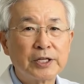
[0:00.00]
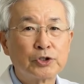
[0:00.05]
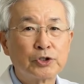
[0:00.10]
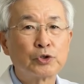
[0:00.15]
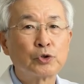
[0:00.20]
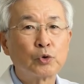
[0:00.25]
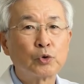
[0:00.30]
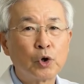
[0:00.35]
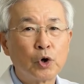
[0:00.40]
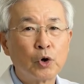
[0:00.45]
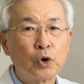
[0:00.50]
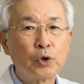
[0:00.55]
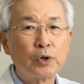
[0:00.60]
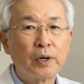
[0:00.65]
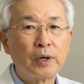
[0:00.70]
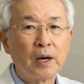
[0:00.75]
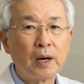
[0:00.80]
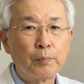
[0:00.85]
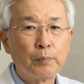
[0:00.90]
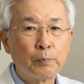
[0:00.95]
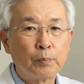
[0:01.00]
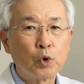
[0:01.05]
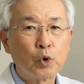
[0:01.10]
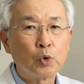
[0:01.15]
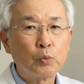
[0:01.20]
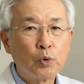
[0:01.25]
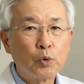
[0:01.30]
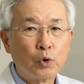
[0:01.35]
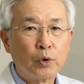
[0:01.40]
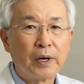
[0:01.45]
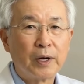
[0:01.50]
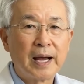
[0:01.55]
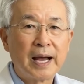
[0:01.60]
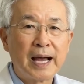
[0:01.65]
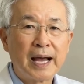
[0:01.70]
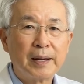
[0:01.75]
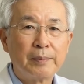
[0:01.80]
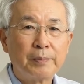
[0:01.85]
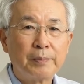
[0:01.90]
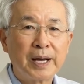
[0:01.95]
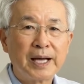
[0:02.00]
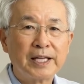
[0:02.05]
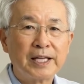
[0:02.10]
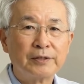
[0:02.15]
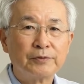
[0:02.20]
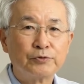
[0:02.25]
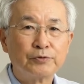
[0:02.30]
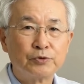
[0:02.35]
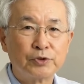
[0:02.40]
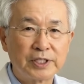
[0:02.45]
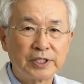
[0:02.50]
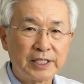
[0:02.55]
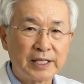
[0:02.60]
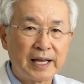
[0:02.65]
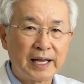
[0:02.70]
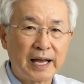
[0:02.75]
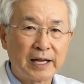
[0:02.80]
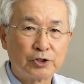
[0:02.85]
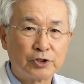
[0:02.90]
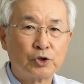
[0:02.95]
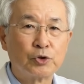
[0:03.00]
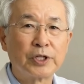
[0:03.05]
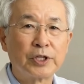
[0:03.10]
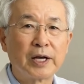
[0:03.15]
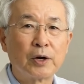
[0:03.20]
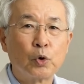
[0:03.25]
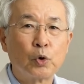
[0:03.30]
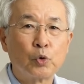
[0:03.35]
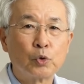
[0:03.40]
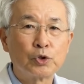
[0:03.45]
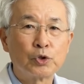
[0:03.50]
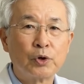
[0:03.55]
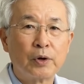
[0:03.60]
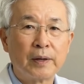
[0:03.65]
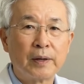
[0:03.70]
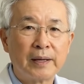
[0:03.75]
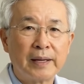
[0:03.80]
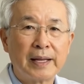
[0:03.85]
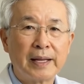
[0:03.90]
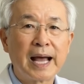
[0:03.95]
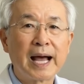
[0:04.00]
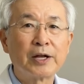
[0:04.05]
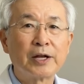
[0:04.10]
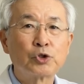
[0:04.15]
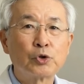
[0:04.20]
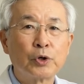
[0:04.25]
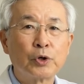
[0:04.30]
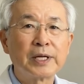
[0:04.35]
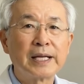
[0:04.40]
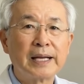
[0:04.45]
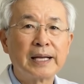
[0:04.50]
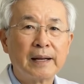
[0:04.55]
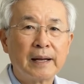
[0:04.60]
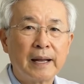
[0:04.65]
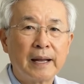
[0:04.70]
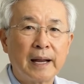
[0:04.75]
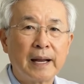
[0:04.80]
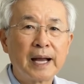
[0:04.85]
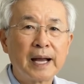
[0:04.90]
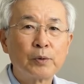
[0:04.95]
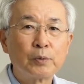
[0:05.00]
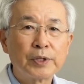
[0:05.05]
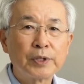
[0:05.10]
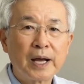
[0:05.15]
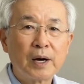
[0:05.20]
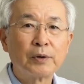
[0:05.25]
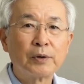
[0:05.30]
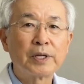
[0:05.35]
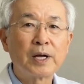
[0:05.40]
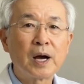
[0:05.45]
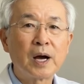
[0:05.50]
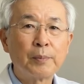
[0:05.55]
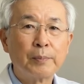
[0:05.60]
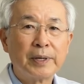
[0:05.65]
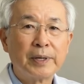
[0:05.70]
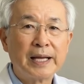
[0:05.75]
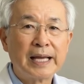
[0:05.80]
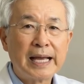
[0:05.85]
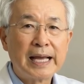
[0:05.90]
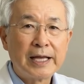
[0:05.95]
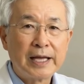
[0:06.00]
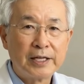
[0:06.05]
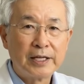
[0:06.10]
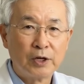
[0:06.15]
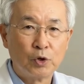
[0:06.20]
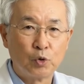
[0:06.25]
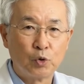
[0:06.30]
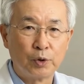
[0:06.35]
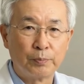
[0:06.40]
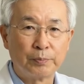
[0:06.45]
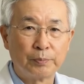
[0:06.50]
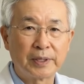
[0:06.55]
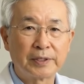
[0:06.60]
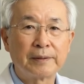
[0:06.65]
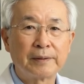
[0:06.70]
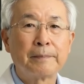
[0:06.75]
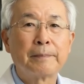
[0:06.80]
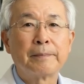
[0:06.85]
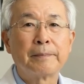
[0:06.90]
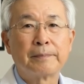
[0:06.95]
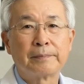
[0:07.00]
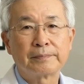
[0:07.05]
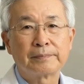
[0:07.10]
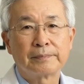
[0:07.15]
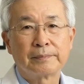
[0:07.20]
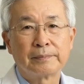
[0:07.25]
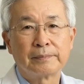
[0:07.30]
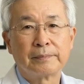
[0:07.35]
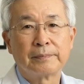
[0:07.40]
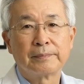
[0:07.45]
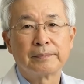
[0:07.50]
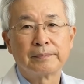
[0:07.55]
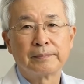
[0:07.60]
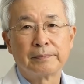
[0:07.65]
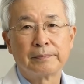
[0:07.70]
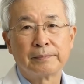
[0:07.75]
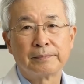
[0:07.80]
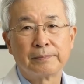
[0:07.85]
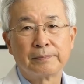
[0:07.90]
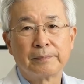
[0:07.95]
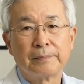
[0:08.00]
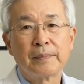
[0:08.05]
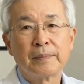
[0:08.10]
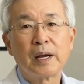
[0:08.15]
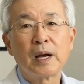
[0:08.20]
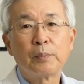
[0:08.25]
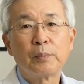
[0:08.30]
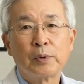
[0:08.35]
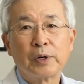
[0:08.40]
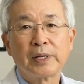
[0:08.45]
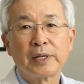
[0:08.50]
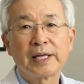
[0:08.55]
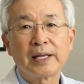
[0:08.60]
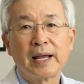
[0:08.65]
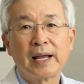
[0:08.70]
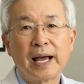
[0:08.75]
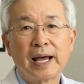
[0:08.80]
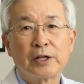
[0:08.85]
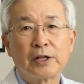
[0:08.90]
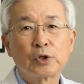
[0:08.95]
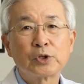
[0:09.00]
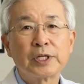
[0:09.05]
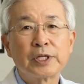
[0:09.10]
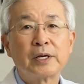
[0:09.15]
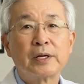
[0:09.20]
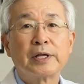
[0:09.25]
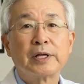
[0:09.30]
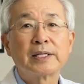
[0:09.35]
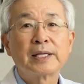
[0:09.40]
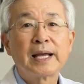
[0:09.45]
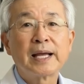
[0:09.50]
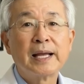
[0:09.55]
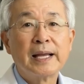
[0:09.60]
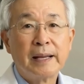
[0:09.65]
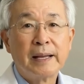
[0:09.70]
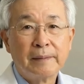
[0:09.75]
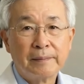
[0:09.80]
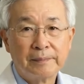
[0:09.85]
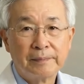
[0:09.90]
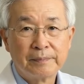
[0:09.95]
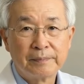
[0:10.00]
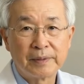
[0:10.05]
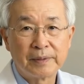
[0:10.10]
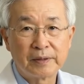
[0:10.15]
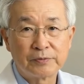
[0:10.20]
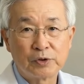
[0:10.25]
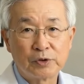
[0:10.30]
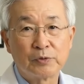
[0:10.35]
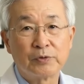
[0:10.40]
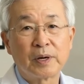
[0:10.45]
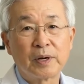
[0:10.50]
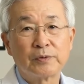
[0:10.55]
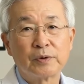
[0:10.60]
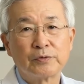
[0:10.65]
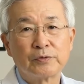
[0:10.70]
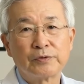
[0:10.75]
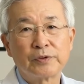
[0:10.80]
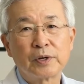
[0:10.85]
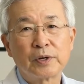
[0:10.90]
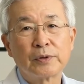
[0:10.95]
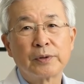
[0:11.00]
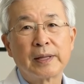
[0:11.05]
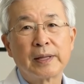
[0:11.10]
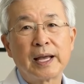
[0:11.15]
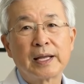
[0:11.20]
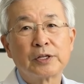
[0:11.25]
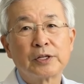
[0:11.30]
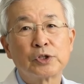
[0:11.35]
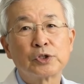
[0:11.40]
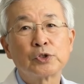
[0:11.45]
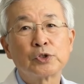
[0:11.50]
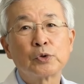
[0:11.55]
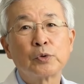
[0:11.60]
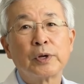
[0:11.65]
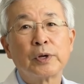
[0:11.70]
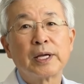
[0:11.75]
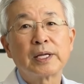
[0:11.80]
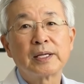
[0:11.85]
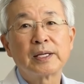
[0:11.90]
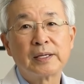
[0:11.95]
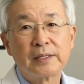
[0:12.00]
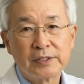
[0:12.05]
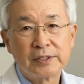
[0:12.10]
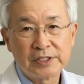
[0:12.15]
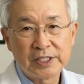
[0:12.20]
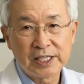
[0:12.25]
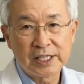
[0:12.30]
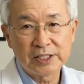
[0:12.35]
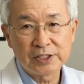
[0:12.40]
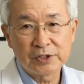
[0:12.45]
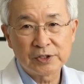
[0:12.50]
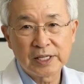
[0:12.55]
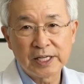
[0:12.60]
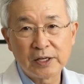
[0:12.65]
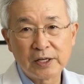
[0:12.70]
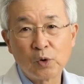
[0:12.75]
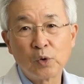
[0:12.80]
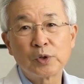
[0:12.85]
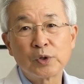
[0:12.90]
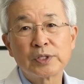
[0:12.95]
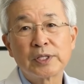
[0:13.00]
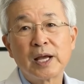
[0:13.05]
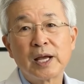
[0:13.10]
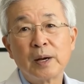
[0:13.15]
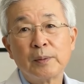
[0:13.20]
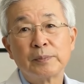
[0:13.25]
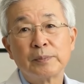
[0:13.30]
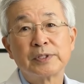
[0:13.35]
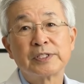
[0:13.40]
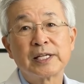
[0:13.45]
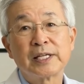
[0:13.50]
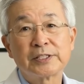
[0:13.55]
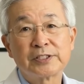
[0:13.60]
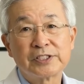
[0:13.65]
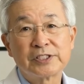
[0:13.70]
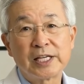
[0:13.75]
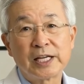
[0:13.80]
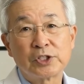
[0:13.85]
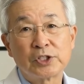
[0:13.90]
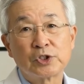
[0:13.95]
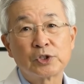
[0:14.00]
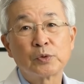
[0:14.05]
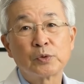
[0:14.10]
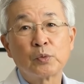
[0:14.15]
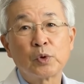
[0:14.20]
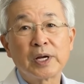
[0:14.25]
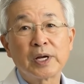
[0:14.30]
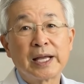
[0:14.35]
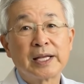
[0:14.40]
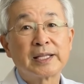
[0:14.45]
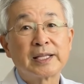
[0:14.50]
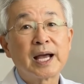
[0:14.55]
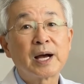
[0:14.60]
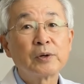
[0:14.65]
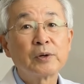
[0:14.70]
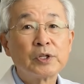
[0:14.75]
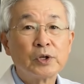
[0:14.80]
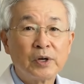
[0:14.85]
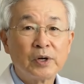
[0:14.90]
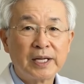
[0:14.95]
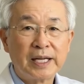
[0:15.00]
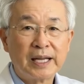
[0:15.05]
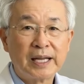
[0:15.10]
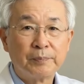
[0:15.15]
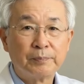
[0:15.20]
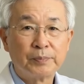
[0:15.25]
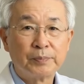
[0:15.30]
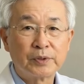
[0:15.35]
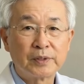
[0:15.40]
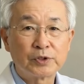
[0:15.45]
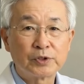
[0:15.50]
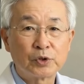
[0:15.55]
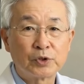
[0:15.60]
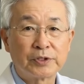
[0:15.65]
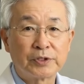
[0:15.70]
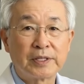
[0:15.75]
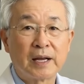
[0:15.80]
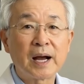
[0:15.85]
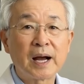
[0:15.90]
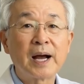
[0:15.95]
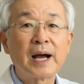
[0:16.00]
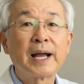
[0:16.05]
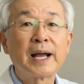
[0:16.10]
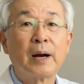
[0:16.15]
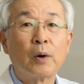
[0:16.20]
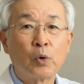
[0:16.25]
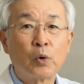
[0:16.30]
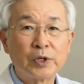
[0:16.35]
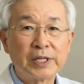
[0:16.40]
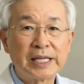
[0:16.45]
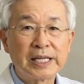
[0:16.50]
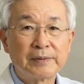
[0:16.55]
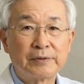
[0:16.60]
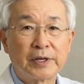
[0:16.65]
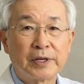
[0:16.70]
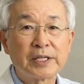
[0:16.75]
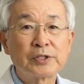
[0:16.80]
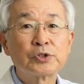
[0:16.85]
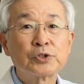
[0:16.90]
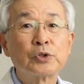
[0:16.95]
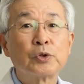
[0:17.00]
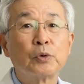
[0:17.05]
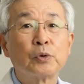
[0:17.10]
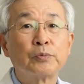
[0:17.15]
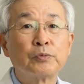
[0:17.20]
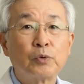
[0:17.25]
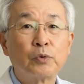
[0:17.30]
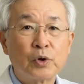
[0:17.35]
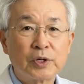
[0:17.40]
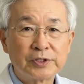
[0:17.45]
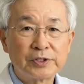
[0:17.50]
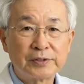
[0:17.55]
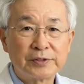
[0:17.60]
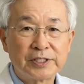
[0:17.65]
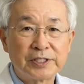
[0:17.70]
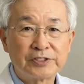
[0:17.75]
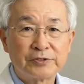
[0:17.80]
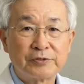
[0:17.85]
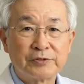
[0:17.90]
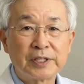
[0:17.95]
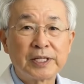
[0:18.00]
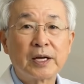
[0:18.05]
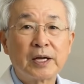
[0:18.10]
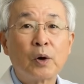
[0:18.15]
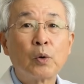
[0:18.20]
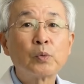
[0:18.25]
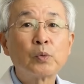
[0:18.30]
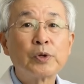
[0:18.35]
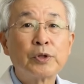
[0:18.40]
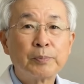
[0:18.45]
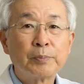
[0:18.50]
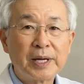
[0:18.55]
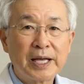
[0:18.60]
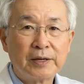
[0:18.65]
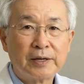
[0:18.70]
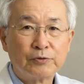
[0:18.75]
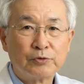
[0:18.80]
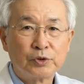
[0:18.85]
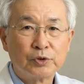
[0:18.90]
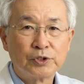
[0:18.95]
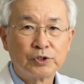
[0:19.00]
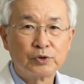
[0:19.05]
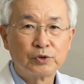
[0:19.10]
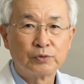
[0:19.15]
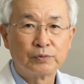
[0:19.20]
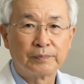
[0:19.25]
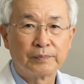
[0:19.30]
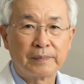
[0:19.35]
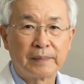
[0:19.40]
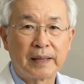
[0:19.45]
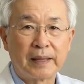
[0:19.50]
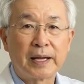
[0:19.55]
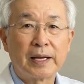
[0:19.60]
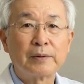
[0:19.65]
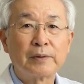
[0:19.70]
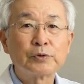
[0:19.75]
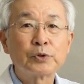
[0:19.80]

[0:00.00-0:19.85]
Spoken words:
strong, mobile, and pain-free as you get older, naturally, and without complicated equipment. I'm really glad you're here today. If you've ever felt that shooting, tingling, or numb sensation running down your hip, your thigh, or even into your foot, this video was made for you. And if